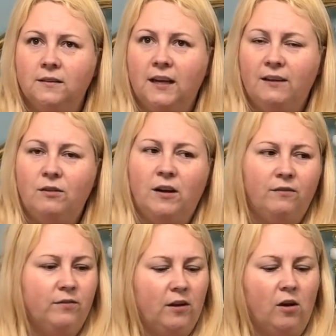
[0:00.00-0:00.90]
Even
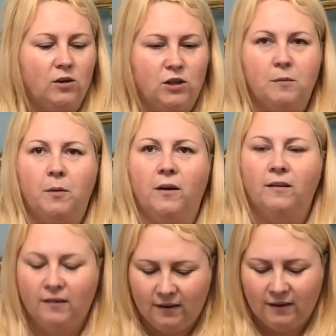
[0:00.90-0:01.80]
if they are cheaper,
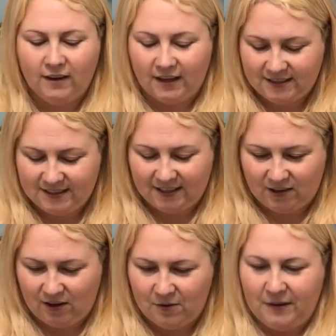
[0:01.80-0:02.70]
it's still a
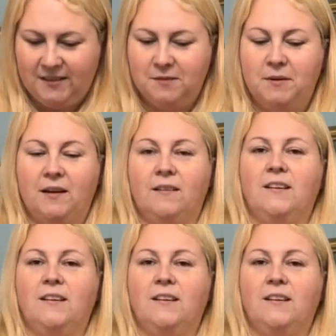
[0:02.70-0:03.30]
lot of waste of money.